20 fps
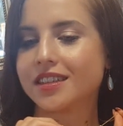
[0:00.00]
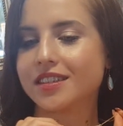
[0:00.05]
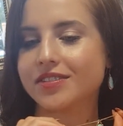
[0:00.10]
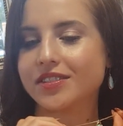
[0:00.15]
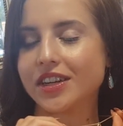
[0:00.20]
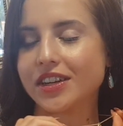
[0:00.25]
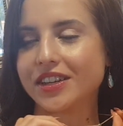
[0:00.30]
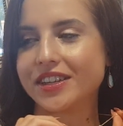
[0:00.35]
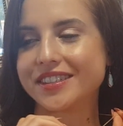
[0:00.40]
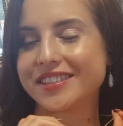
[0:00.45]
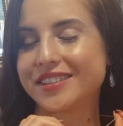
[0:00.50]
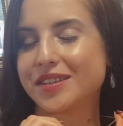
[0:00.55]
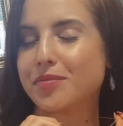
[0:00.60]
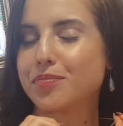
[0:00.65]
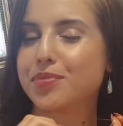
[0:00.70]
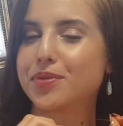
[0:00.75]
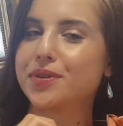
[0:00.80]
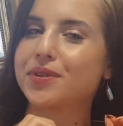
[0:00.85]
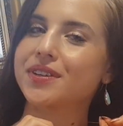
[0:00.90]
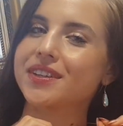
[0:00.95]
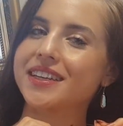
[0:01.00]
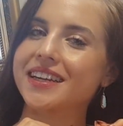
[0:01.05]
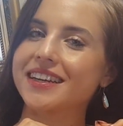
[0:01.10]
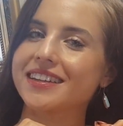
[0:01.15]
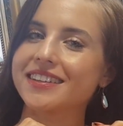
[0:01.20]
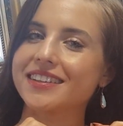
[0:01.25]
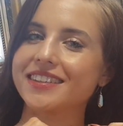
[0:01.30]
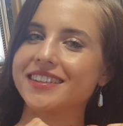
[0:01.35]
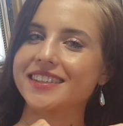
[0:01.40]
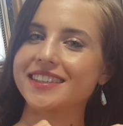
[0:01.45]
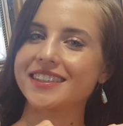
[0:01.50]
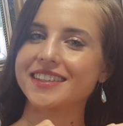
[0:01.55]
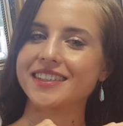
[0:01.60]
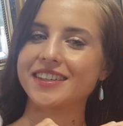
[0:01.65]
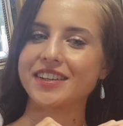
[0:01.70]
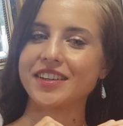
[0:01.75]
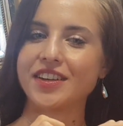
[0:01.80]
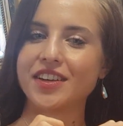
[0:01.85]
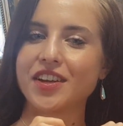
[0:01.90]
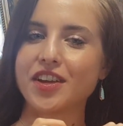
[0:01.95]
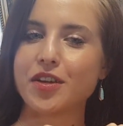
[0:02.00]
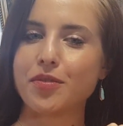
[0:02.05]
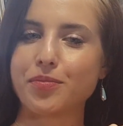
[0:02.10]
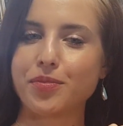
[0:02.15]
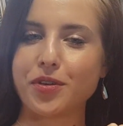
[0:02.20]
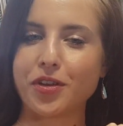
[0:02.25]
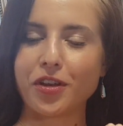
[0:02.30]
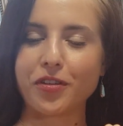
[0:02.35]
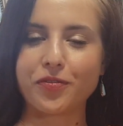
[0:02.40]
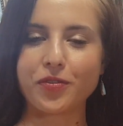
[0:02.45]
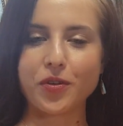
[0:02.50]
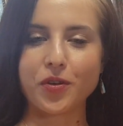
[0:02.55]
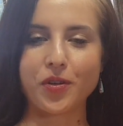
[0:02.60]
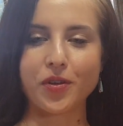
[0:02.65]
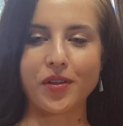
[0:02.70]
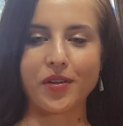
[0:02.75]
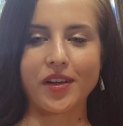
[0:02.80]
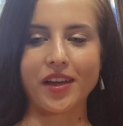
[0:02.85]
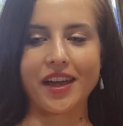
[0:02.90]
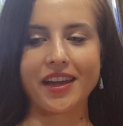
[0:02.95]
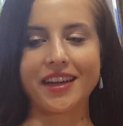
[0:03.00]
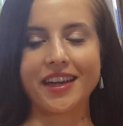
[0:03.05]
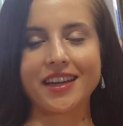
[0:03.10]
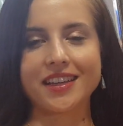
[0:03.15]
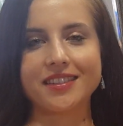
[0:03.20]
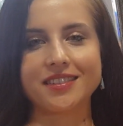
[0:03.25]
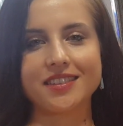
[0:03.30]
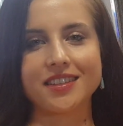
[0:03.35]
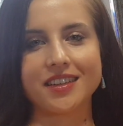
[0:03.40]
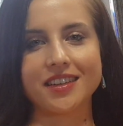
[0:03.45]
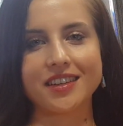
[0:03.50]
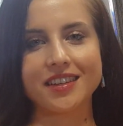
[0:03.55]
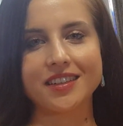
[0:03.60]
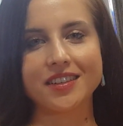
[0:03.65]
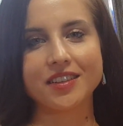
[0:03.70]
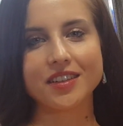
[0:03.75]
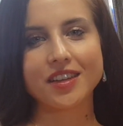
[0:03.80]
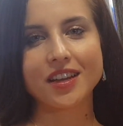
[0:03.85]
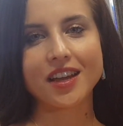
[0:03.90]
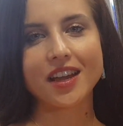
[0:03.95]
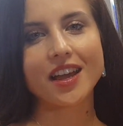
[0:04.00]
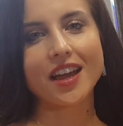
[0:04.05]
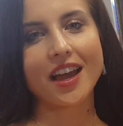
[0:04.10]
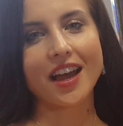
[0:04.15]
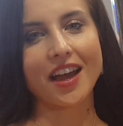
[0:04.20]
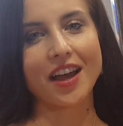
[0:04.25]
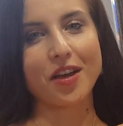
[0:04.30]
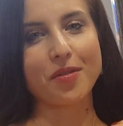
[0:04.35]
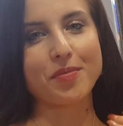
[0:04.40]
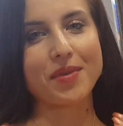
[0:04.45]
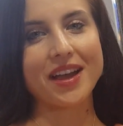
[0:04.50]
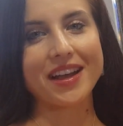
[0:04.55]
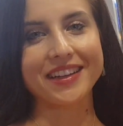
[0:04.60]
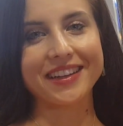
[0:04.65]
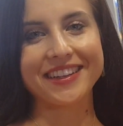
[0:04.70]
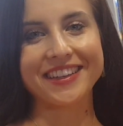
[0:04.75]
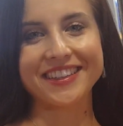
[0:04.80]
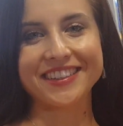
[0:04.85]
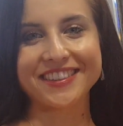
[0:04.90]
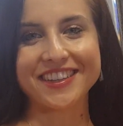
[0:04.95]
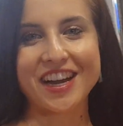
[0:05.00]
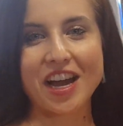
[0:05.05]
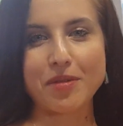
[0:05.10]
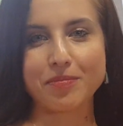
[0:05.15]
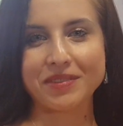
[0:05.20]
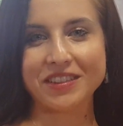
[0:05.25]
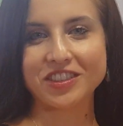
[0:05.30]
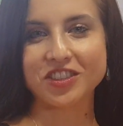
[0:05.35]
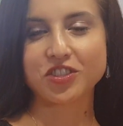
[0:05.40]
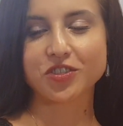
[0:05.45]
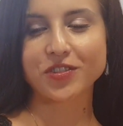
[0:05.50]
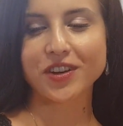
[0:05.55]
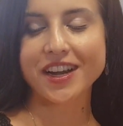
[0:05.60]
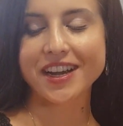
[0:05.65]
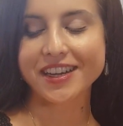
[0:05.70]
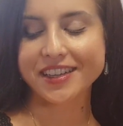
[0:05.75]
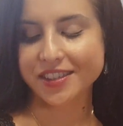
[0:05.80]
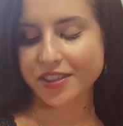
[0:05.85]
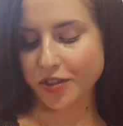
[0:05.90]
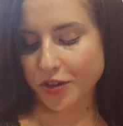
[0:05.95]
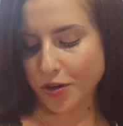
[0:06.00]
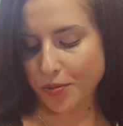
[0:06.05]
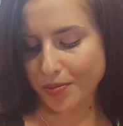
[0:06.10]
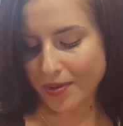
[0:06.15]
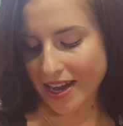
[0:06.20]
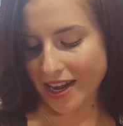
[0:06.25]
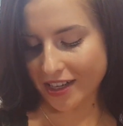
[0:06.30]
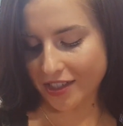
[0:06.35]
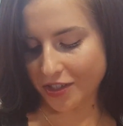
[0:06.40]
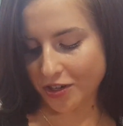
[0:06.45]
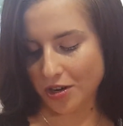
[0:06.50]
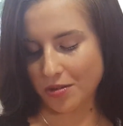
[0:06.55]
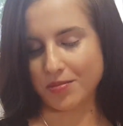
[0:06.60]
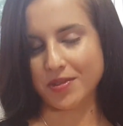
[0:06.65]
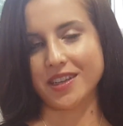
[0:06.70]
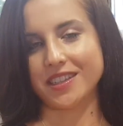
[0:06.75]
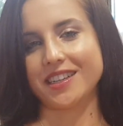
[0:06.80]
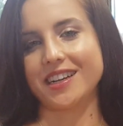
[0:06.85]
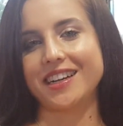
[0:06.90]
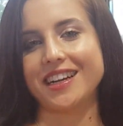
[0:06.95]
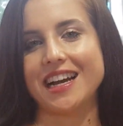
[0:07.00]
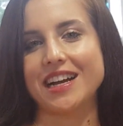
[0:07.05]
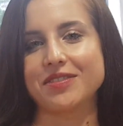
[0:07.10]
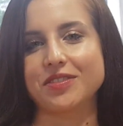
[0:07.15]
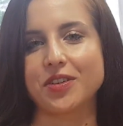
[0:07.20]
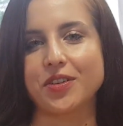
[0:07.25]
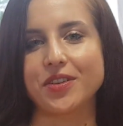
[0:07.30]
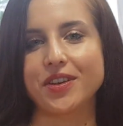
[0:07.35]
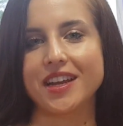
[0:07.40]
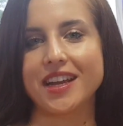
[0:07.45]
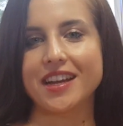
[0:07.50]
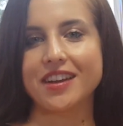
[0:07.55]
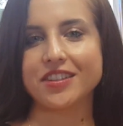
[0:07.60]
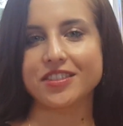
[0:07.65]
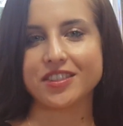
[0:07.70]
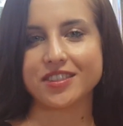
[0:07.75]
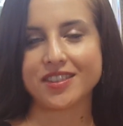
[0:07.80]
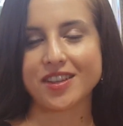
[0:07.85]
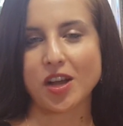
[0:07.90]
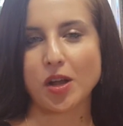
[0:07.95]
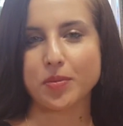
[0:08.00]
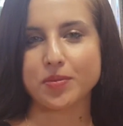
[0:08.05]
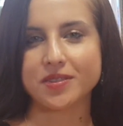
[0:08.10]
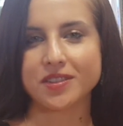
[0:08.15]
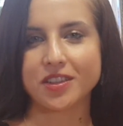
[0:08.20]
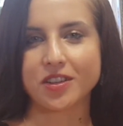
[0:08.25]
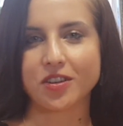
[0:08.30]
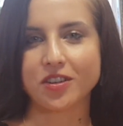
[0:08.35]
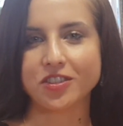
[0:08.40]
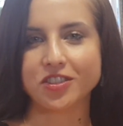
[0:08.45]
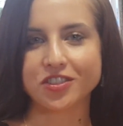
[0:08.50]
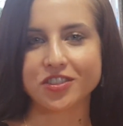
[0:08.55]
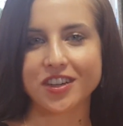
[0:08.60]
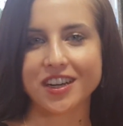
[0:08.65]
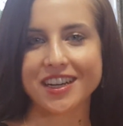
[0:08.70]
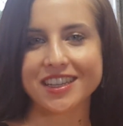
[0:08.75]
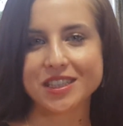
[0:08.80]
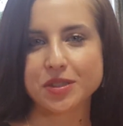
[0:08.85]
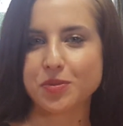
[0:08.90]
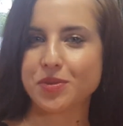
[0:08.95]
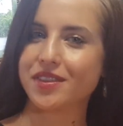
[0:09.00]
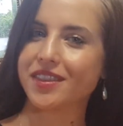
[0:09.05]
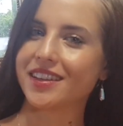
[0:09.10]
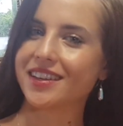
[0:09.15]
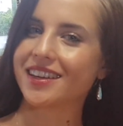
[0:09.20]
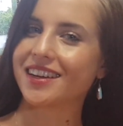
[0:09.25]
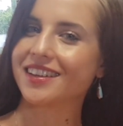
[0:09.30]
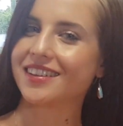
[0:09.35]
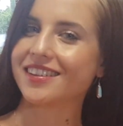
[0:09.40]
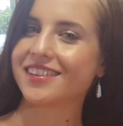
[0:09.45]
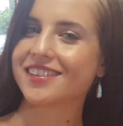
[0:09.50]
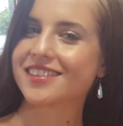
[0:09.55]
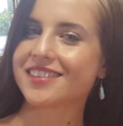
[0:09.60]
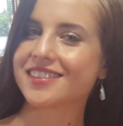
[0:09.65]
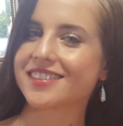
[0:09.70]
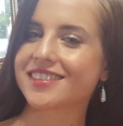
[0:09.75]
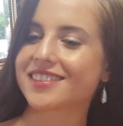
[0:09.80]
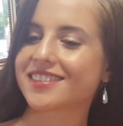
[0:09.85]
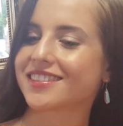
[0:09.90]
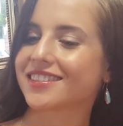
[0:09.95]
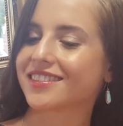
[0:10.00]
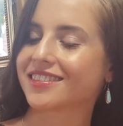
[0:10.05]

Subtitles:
Very simple and elegant, beautiful against a elegant timeless dress or a black top like I have on now. It just helps the contrast with the colours.